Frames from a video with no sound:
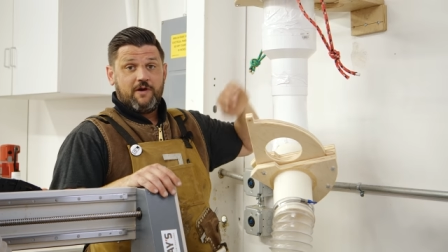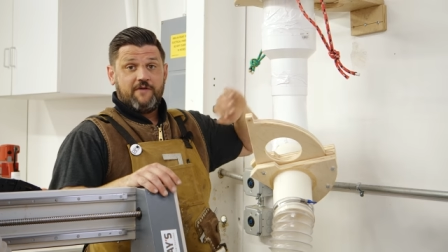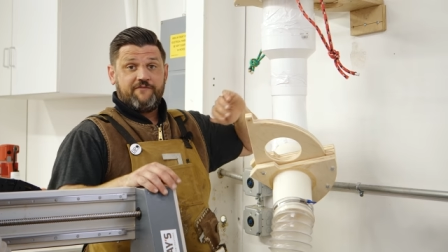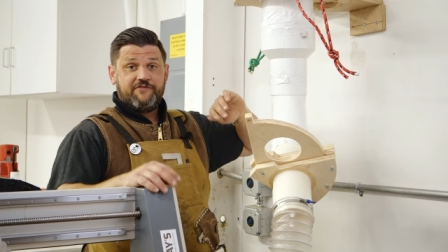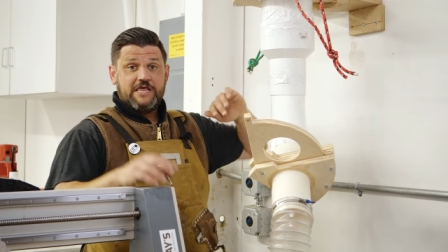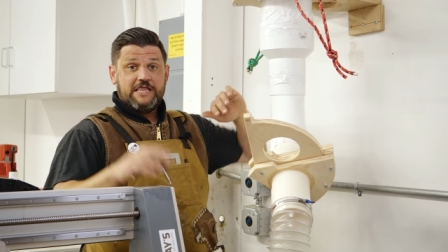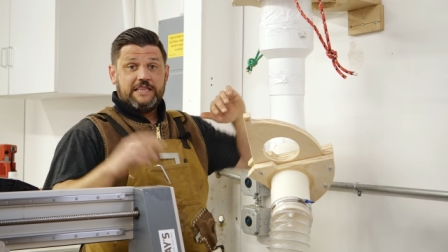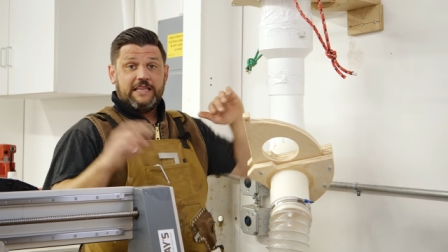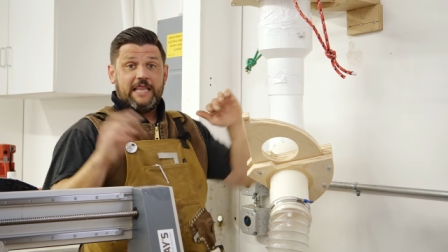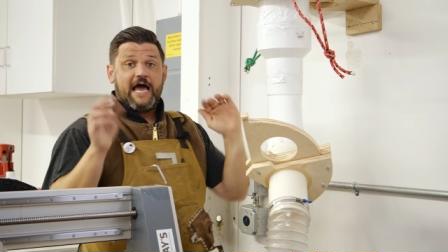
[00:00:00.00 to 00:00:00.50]
we have
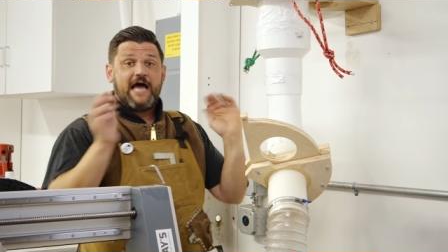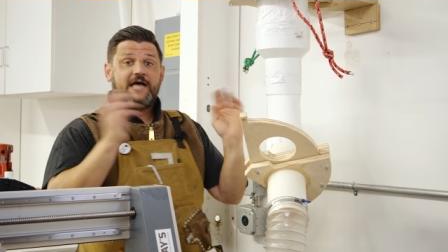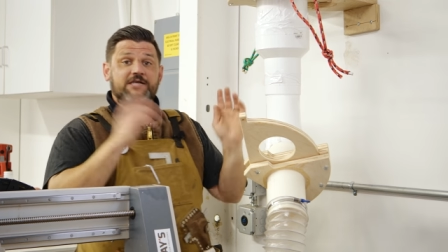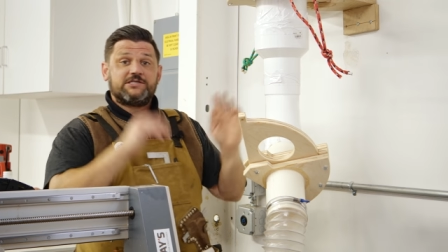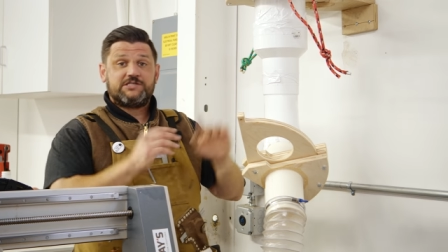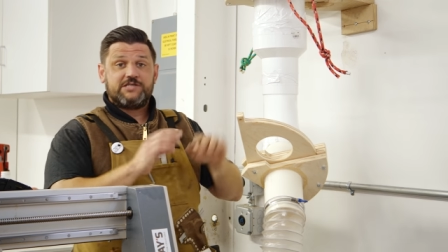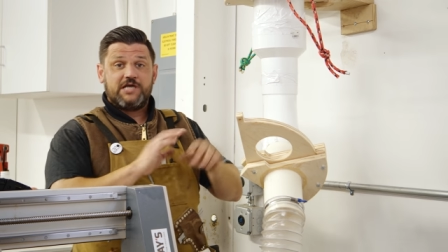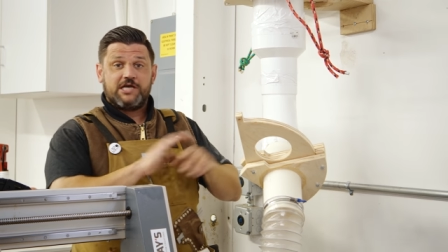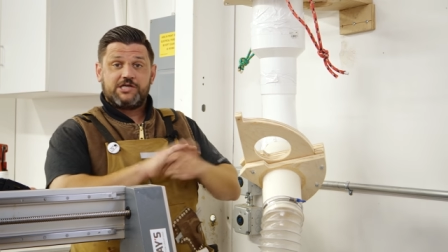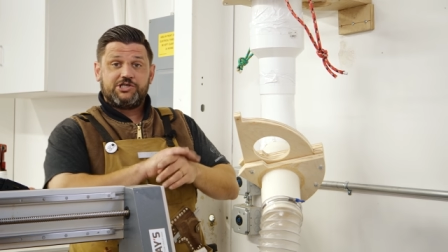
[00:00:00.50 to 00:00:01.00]
the
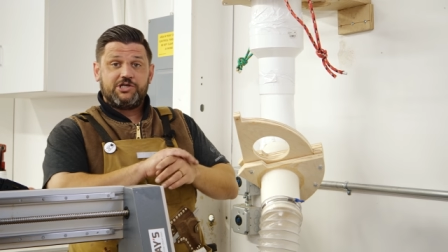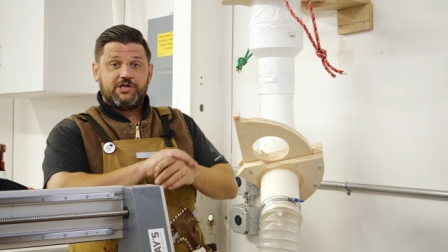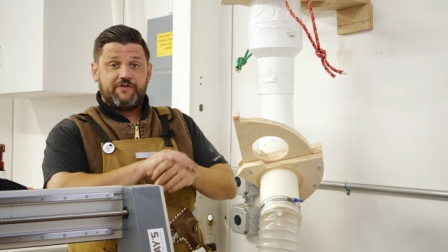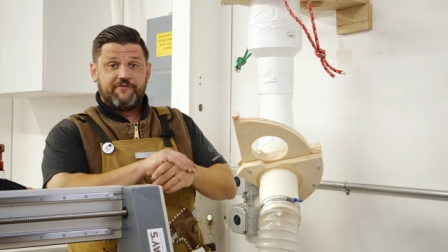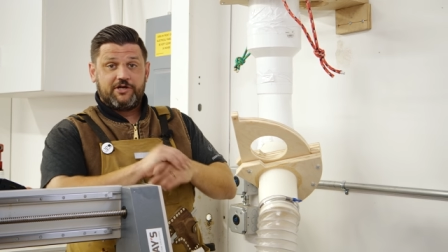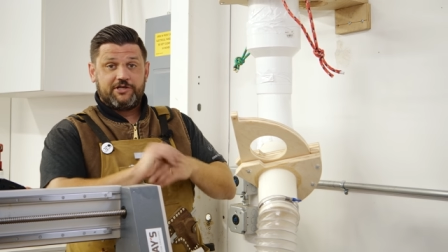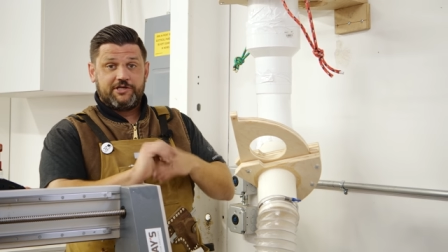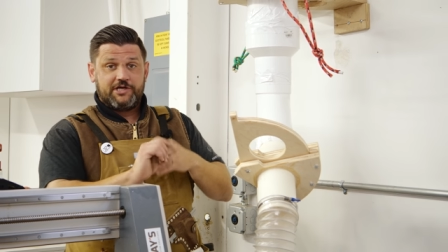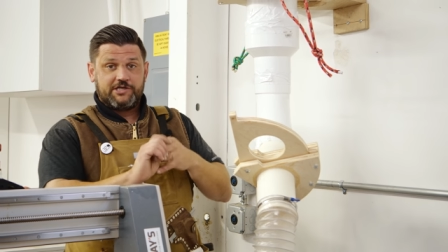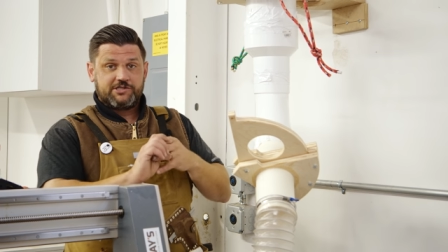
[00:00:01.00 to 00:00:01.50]
last section of
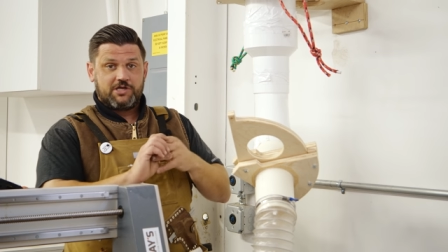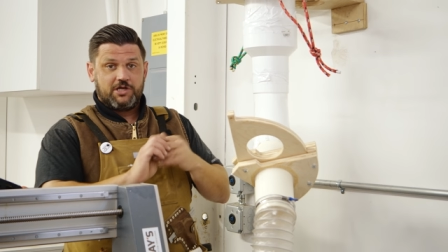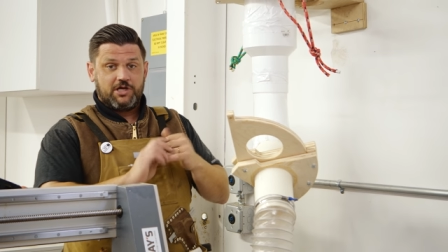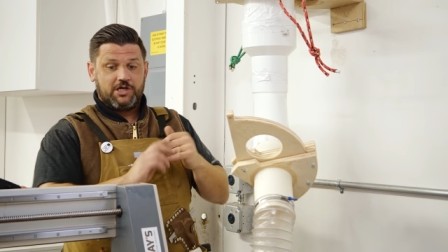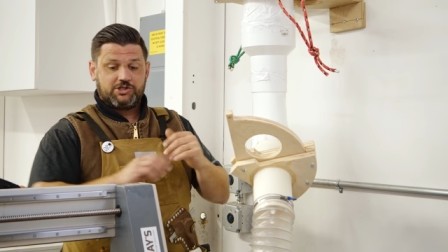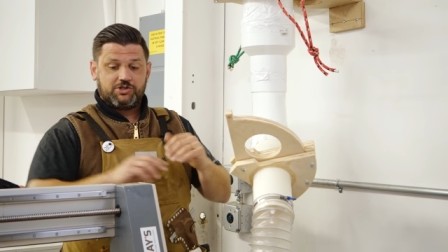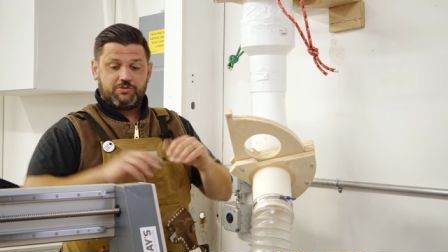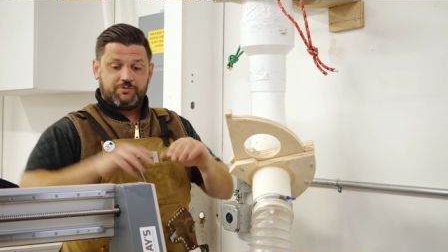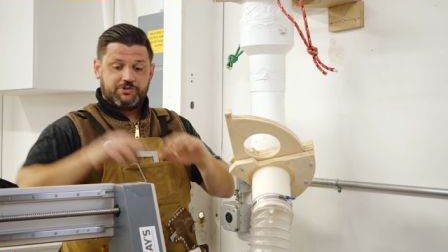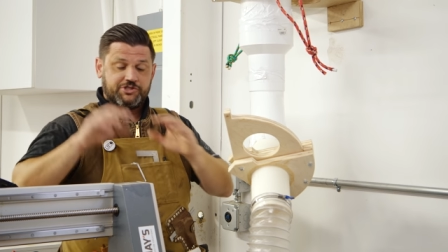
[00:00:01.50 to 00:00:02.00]
our dust collection,